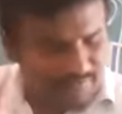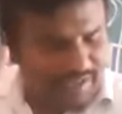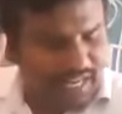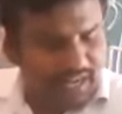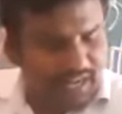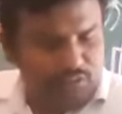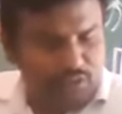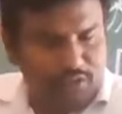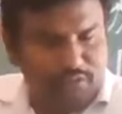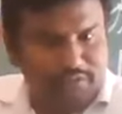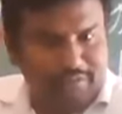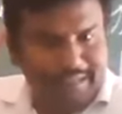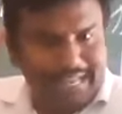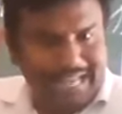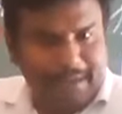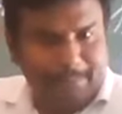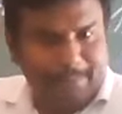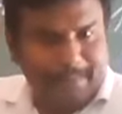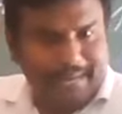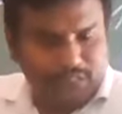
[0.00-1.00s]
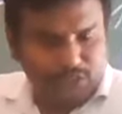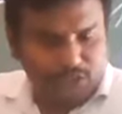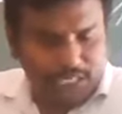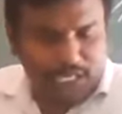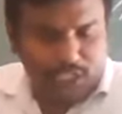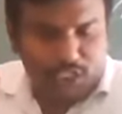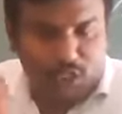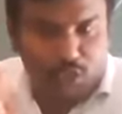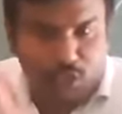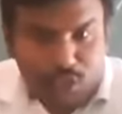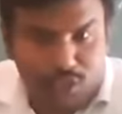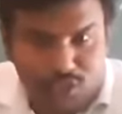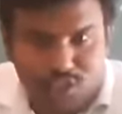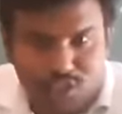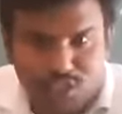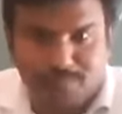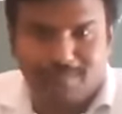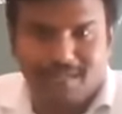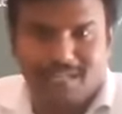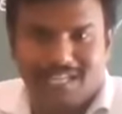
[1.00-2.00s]
When we will apply threshold
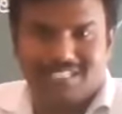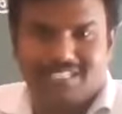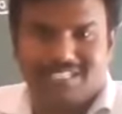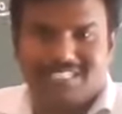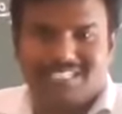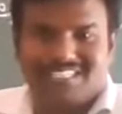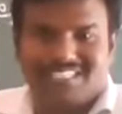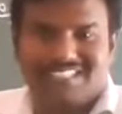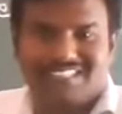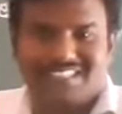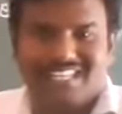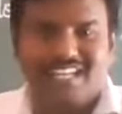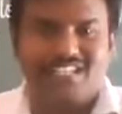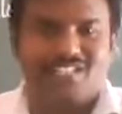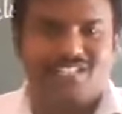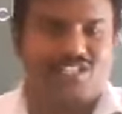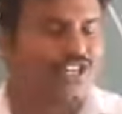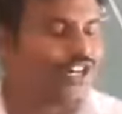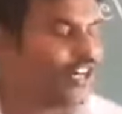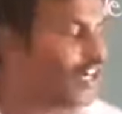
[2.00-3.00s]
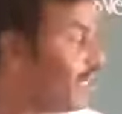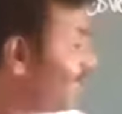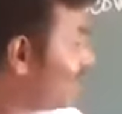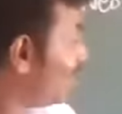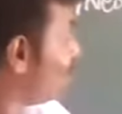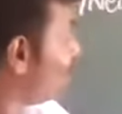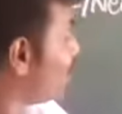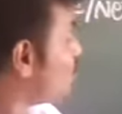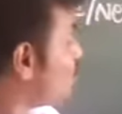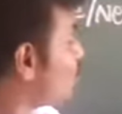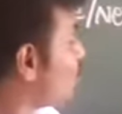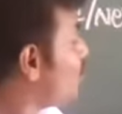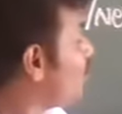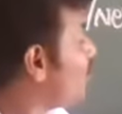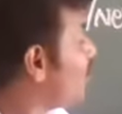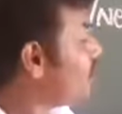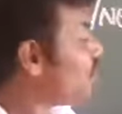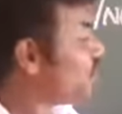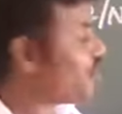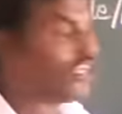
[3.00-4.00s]
stimulus, that is called
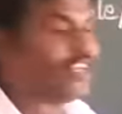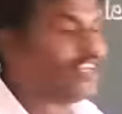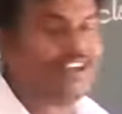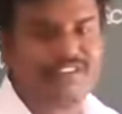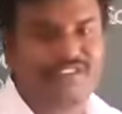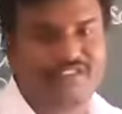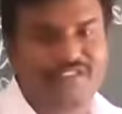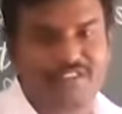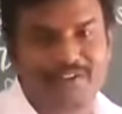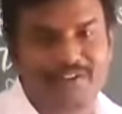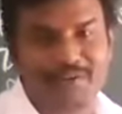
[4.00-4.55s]
stimulation of